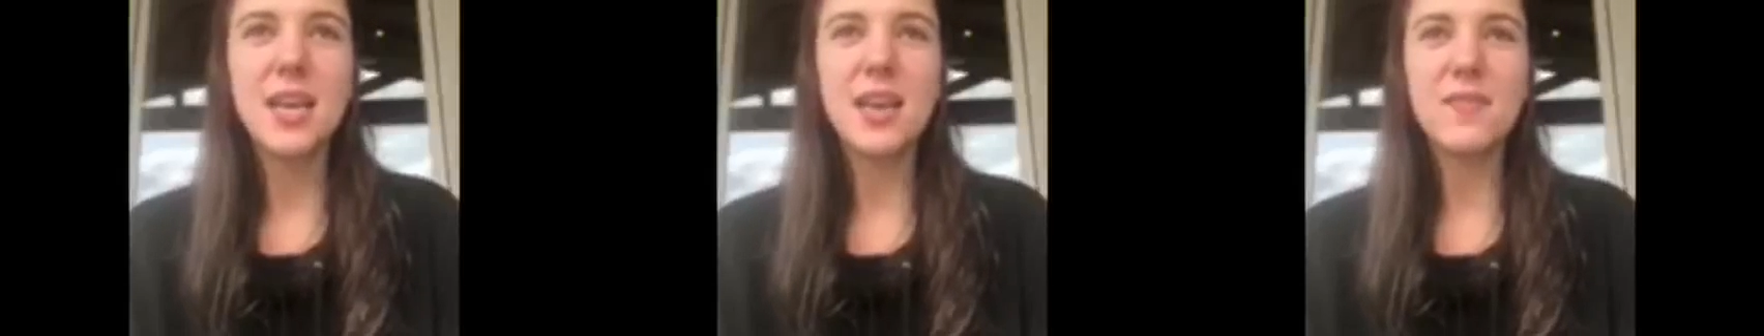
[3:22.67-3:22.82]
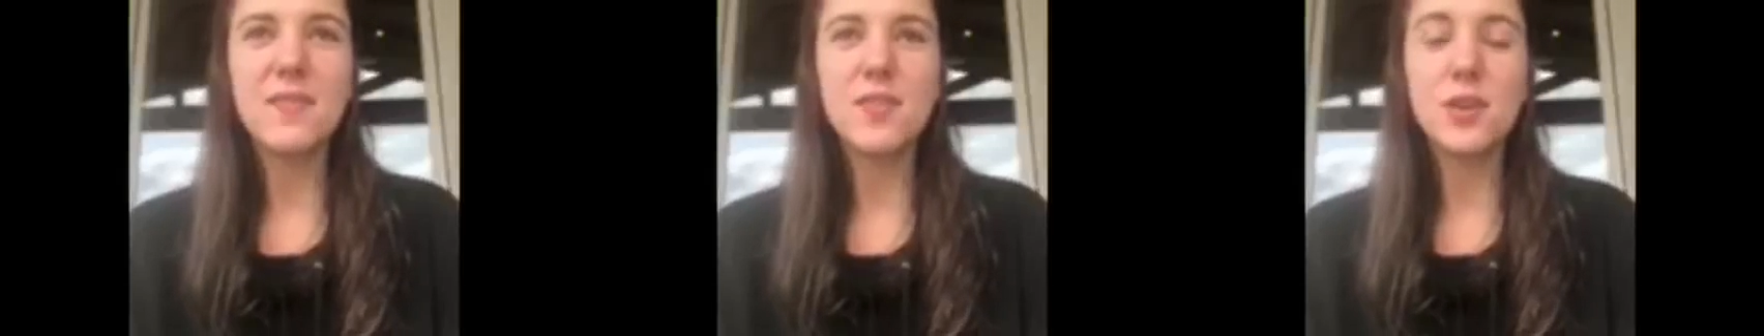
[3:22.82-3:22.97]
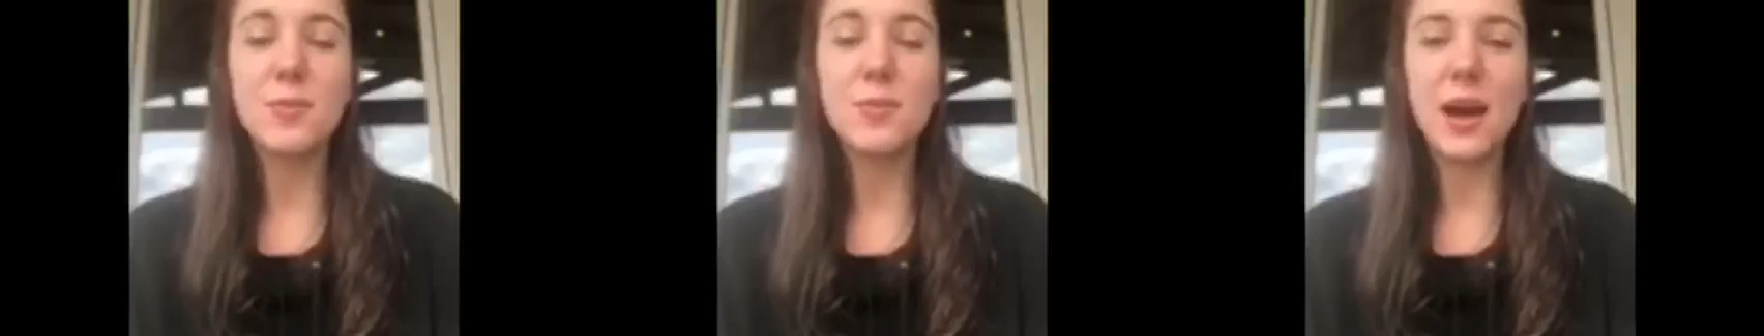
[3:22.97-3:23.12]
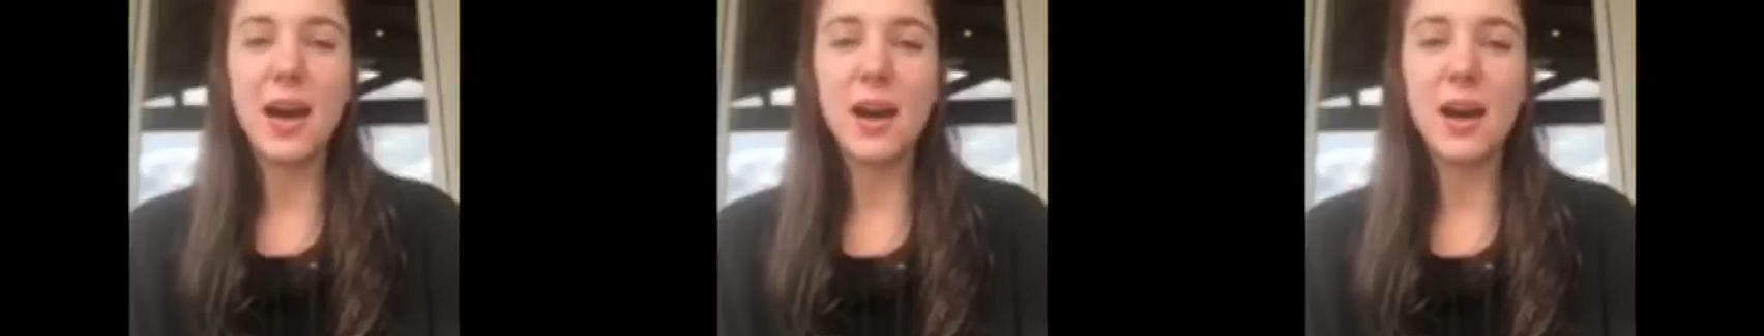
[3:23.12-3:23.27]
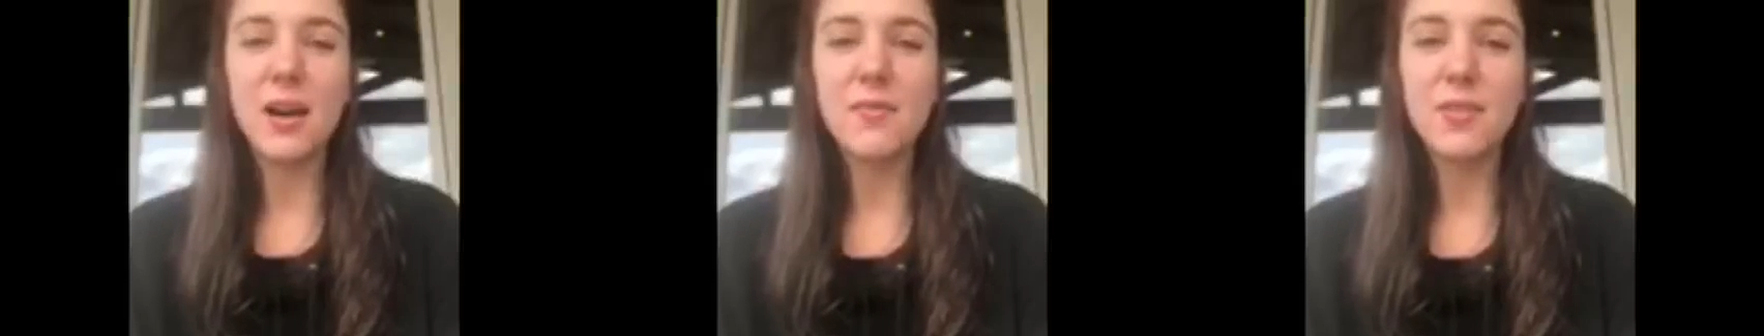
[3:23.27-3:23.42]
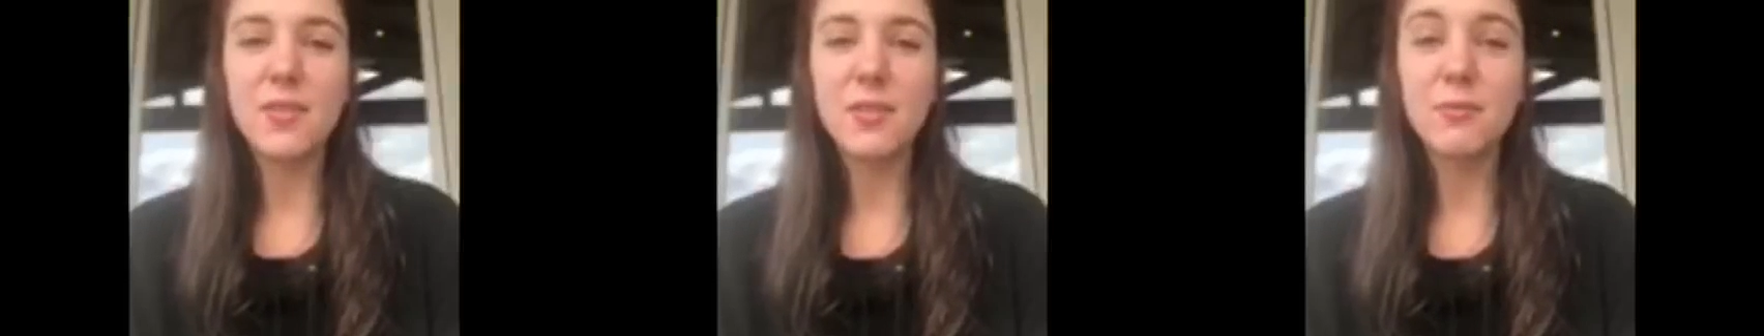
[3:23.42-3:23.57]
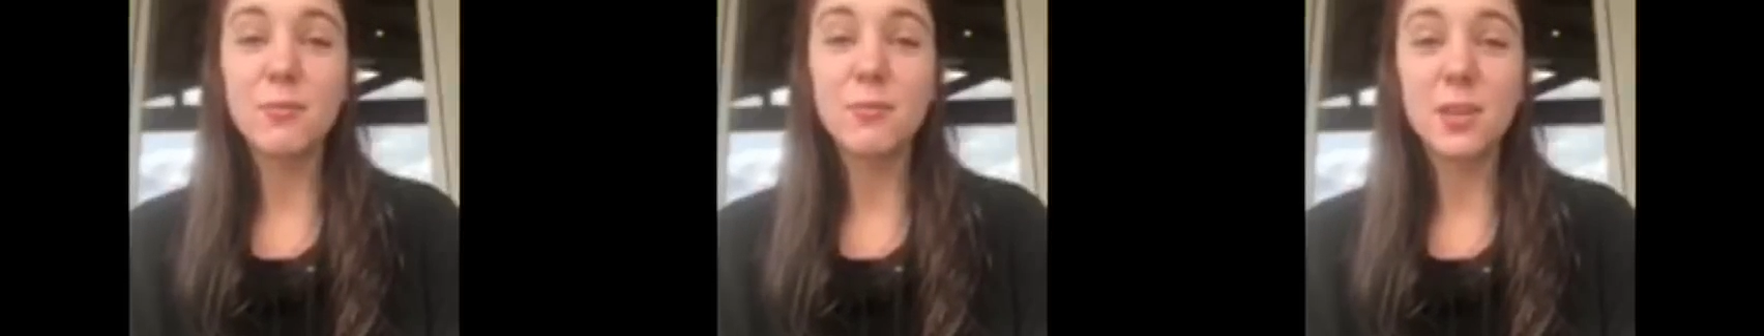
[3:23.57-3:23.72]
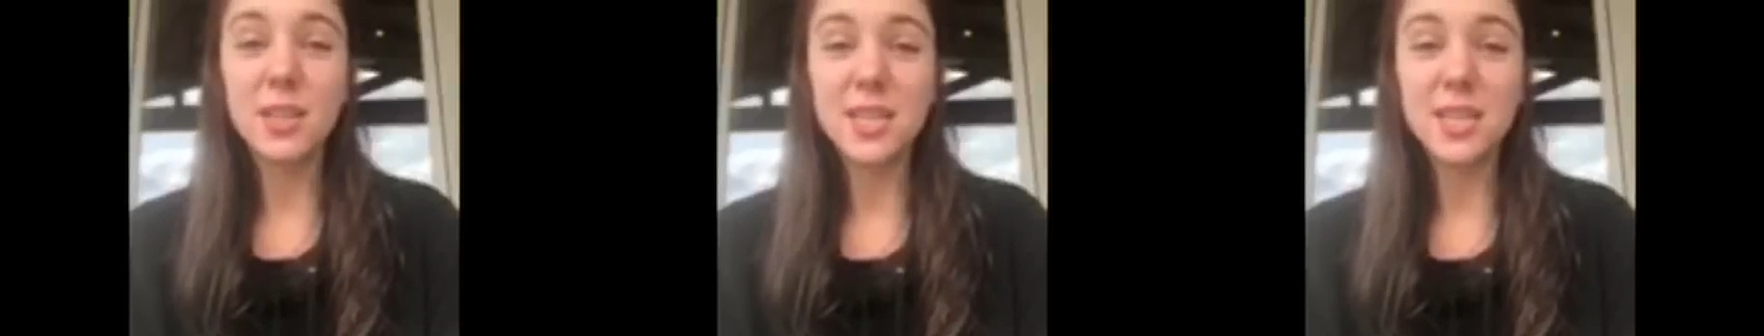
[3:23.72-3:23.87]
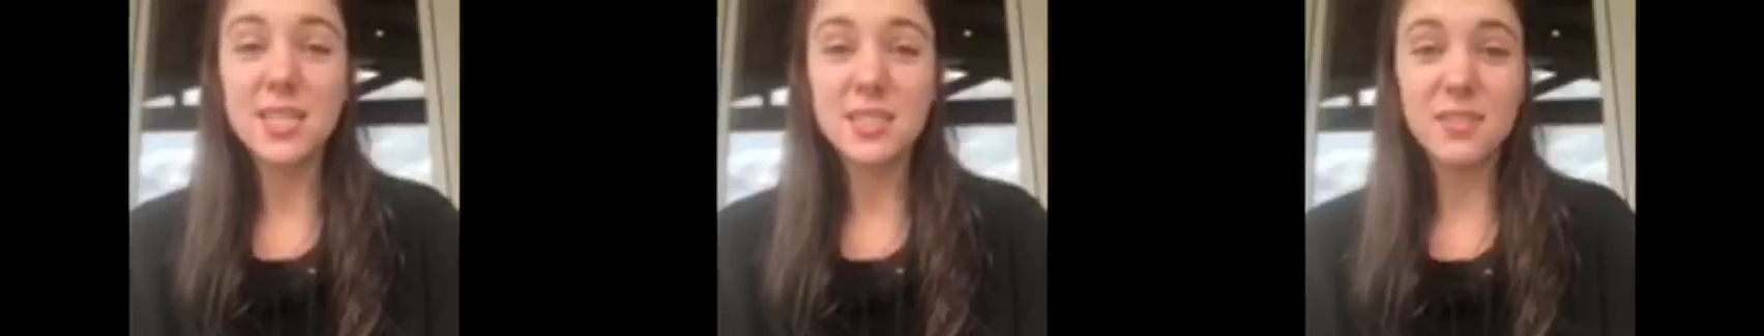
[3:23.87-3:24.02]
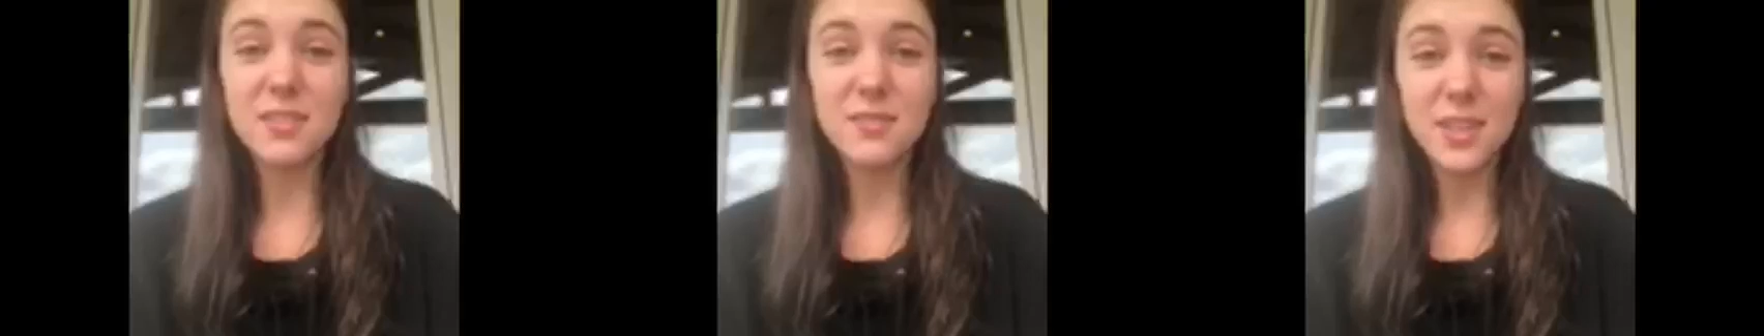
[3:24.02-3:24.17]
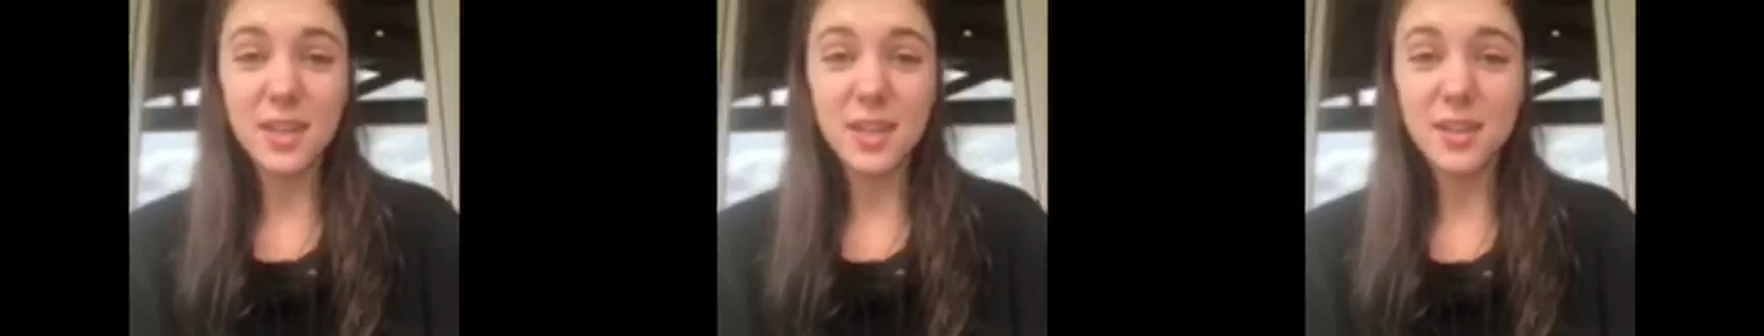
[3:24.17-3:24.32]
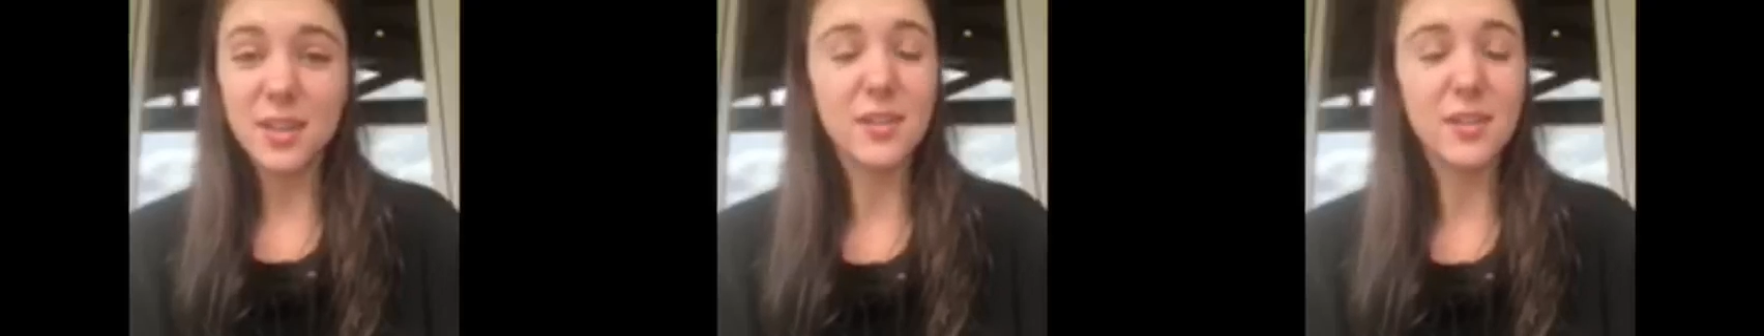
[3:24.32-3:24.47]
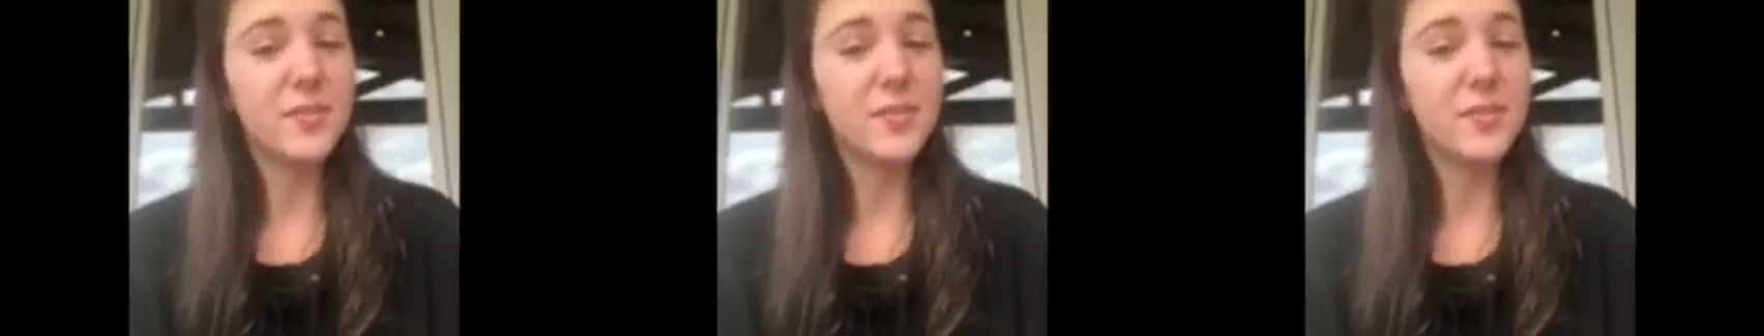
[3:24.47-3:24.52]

if you have a really severe